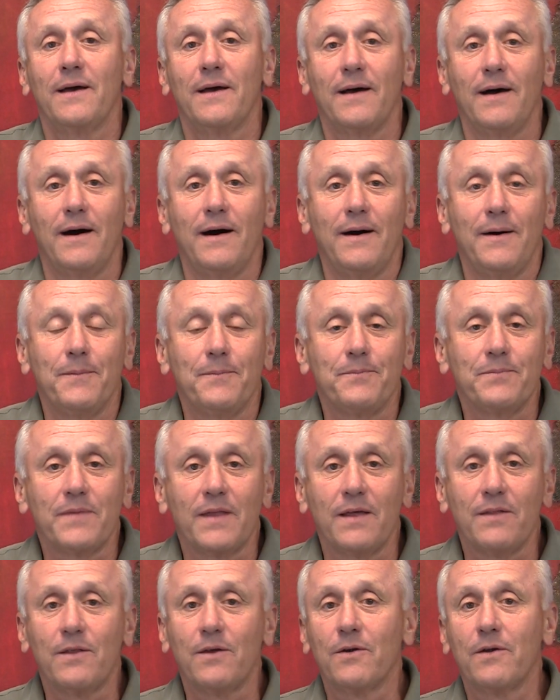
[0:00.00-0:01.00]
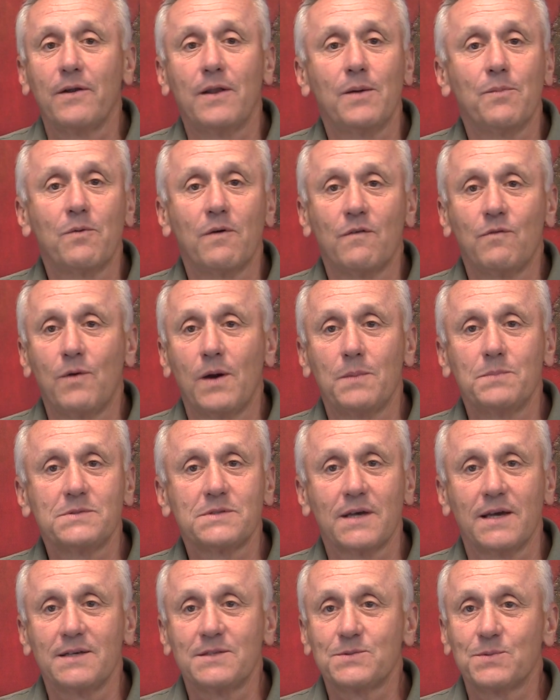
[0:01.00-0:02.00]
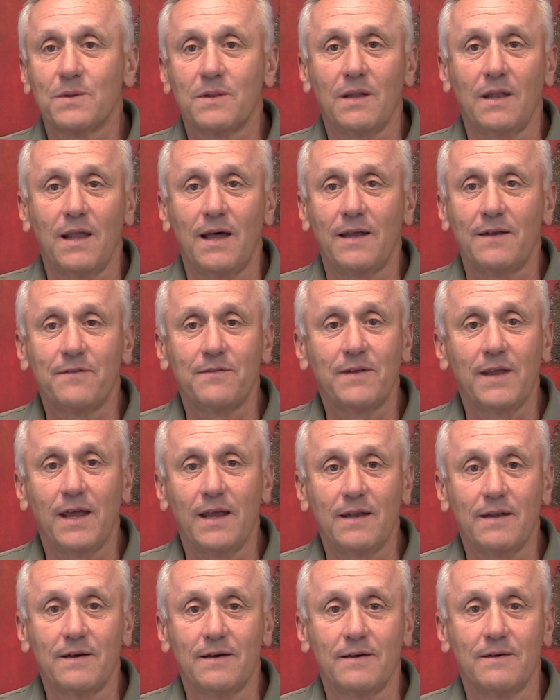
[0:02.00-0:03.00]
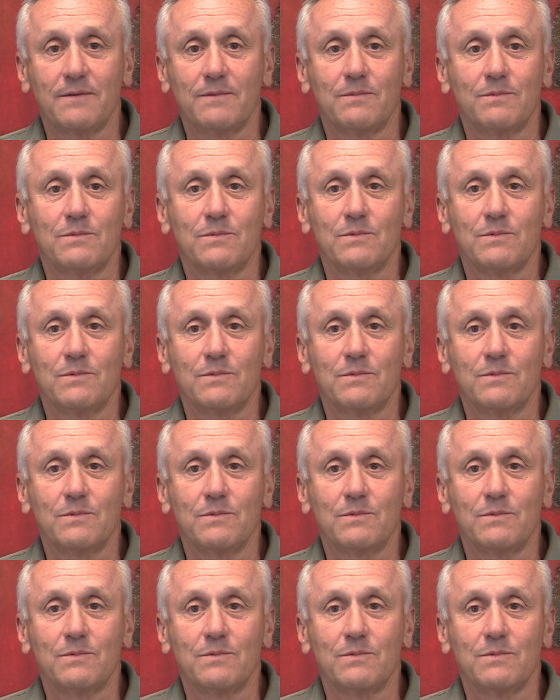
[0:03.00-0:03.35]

and there are a number of websites with a lot of data